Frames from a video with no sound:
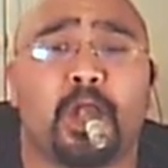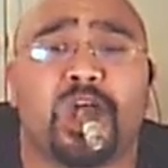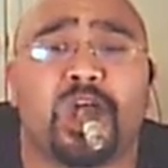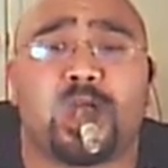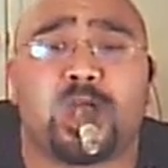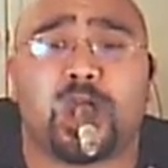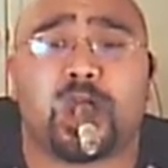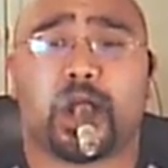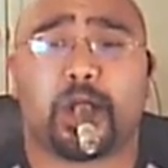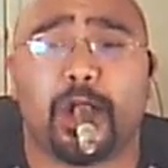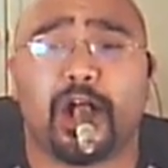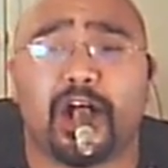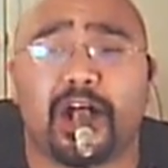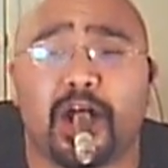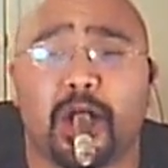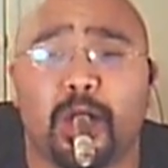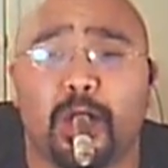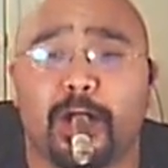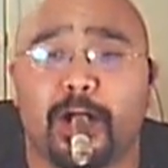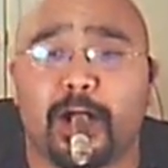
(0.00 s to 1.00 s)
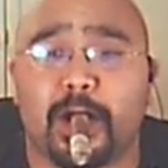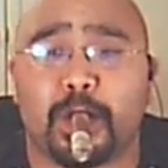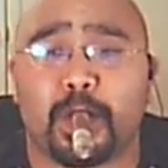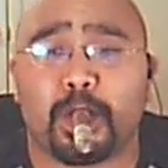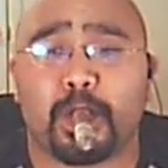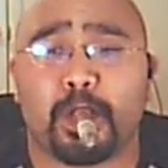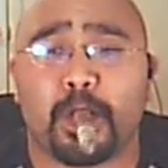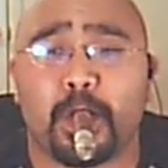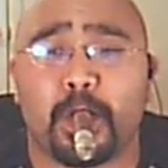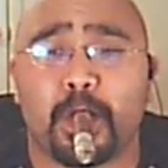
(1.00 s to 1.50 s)
smoke some more,
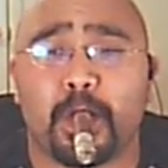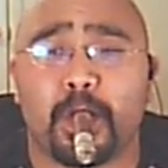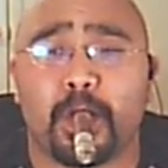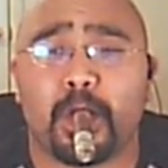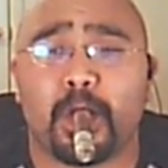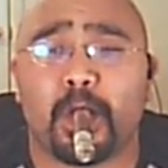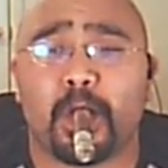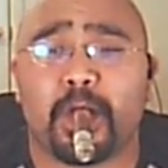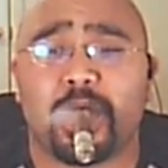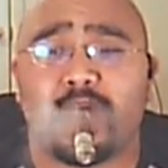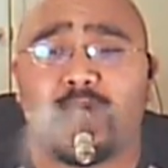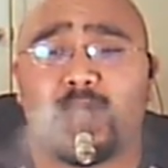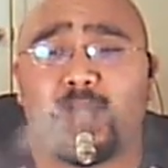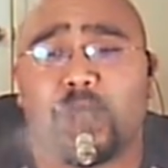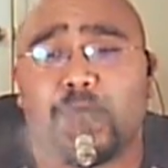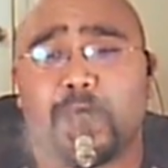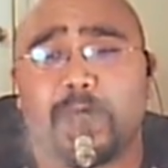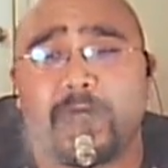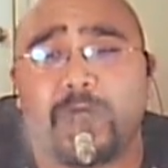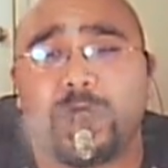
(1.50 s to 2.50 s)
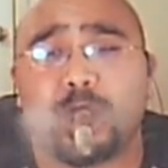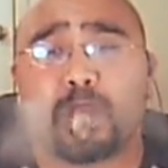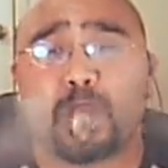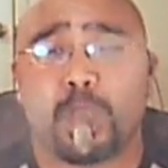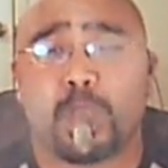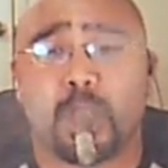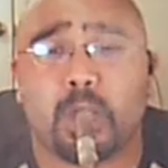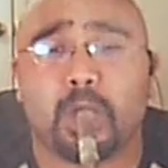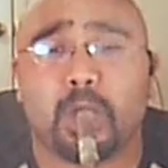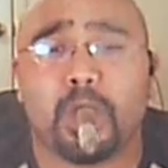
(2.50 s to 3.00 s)
and
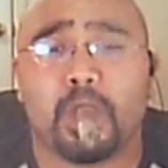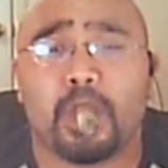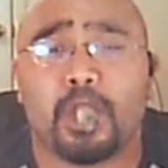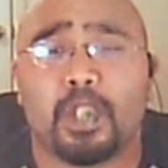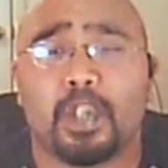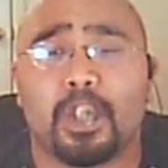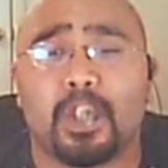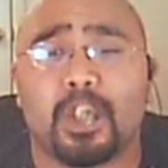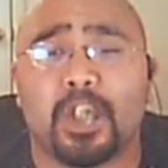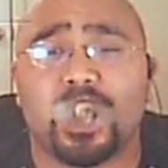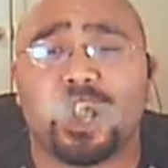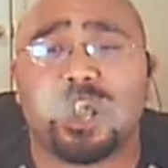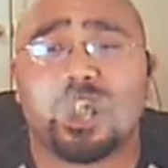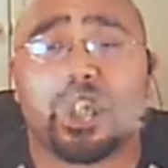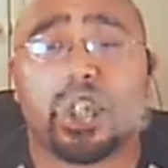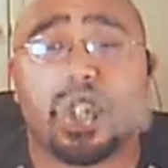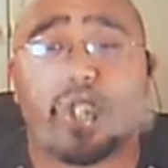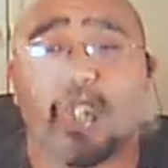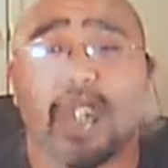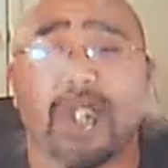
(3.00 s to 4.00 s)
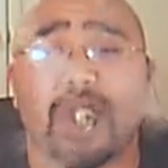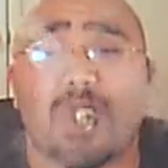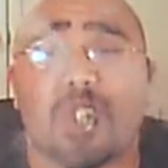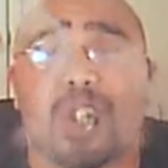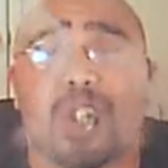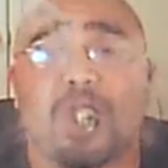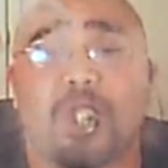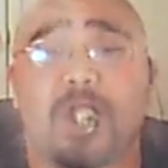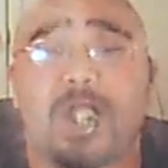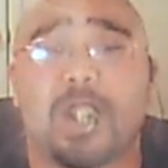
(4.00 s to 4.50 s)
come back with my
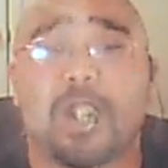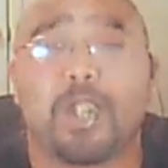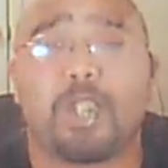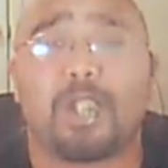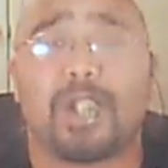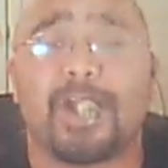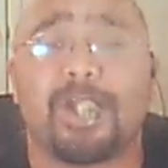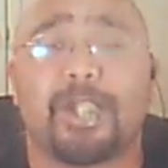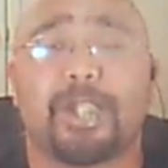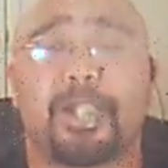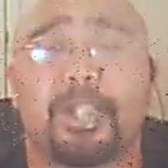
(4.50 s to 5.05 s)
final impressions.